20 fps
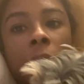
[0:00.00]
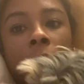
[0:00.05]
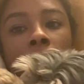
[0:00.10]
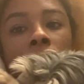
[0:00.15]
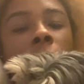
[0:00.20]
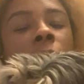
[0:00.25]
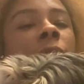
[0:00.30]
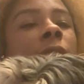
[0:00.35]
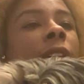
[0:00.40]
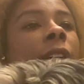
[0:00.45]

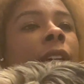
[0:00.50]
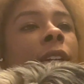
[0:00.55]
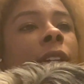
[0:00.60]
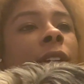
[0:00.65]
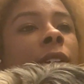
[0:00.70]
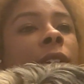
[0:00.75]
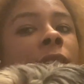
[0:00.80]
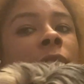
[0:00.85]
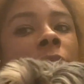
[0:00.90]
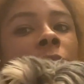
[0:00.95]
and
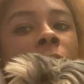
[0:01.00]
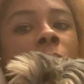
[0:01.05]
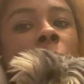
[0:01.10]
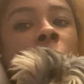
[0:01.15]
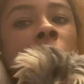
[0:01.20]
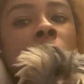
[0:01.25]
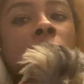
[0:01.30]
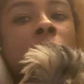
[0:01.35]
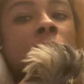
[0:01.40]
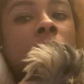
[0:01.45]
like I'm
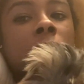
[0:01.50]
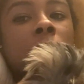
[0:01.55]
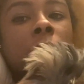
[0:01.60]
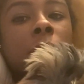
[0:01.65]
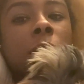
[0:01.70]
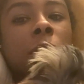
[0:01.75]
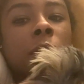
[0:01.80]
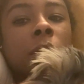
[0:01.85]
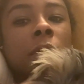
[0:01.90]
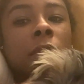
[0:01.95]
just
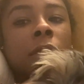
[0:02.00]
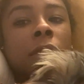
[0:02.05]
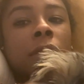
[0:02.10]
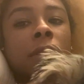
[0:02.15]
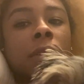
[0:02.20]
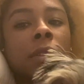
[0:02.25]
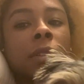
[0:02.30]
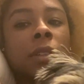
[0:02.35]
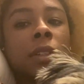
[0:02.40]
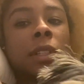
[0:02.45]
so
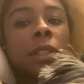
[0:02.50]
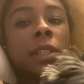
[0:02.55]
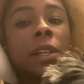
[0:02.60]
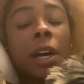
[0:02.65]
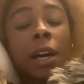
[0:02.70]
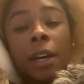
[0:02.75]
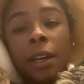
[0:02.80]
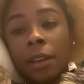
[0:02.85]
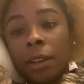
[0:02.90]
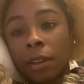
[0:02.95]

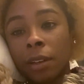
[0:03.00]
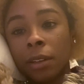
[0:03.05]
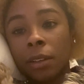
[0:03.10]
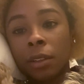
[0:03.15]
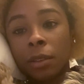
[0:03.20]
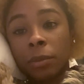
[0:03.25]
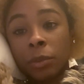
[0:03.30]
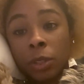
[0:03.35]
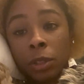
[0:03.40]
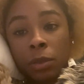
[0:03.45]
tired.
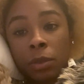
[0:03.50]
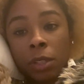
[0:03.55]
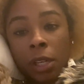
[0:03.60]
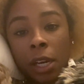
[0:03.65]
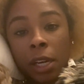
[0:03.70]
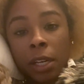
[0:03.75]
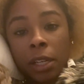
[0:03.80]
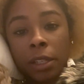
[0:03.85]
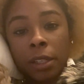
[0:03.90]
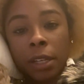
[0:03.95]
I'm so
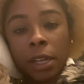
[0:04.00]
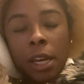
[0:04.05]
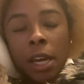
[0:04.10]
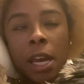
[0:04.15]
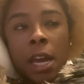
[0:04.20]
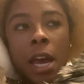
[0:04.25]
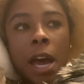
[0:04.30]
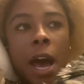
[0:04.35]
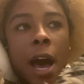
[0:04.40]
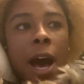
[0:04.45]
tired.
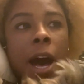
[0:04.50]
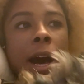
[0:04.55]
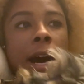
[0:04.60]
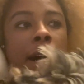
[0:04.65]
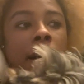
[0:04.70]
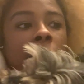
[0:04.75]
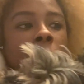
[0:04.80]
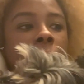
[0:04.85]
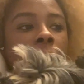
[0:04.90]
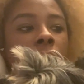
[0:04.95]

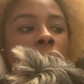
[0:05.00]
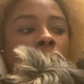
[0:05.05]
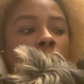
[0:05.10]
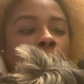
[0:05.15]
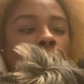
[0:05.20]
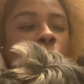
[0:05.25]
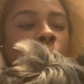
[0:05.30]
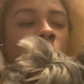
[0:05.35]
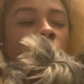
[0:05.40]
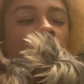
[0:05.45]
I
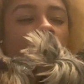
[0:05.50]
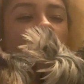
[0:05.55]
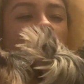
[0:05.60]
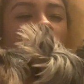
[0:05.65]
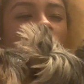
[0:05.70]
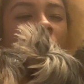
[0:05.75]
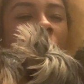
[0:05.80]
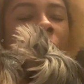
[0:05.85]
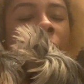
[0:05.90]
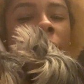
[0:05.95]

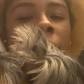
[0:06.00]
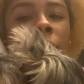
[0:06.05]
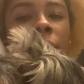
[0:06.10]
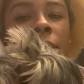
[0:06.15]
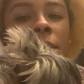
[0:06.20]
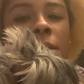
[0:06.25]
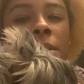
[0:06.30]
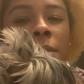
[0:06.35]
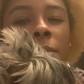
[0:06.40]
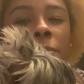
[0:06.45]
I did
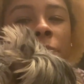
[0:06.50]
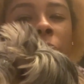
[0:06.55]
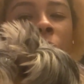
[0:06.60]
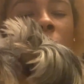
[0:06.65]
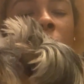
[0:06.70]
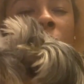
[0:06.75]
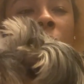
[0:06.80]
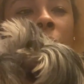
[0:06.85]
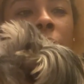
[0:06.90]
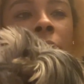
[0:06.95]

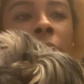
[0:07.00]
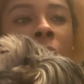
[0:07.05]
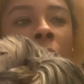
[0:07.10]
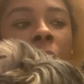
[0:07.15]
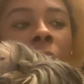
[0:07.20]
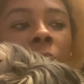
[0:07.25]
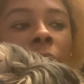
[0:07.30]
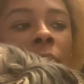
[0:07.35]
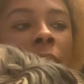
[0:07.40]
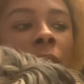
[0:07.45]
something on
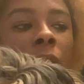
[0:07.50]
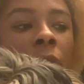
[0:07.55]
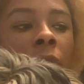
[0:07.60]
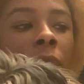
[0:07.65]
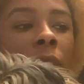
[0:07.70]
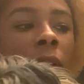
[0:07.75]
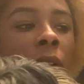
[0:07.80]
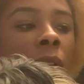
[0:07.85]
Saturday.